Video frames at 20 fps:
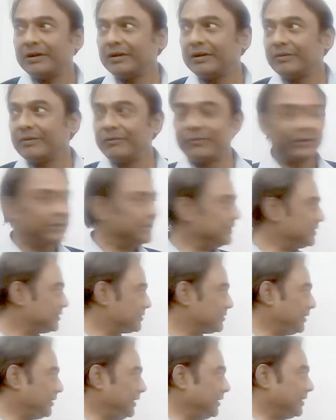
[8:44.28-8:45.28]
For
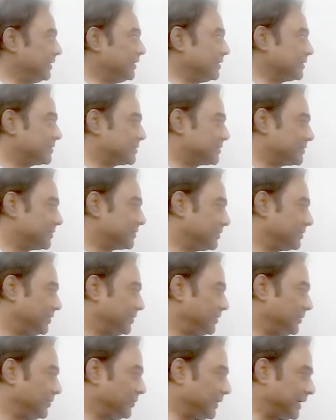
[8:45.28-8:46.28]
these 3 tasks,
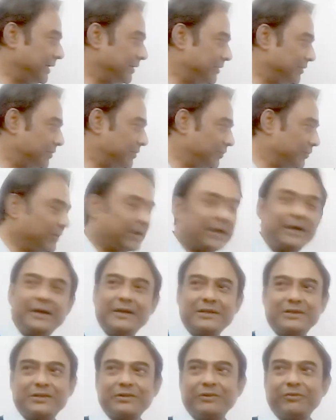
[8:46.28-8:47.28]
you get 2
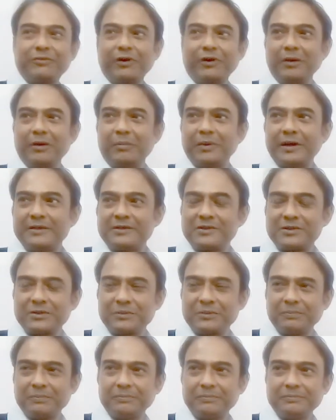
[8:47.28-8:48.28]
hours 40
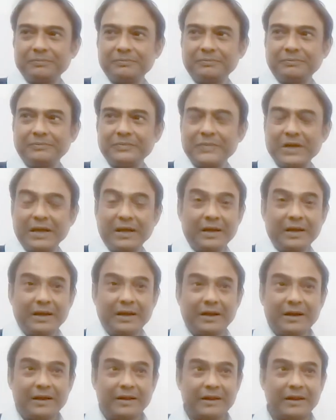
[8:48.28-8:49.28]
minutes.
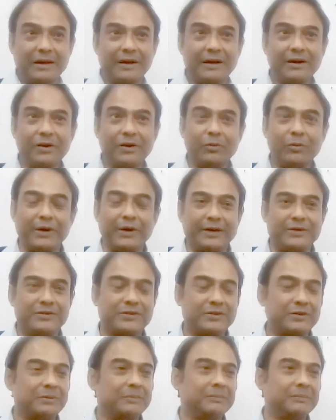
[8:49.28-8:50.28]
There are no breaks.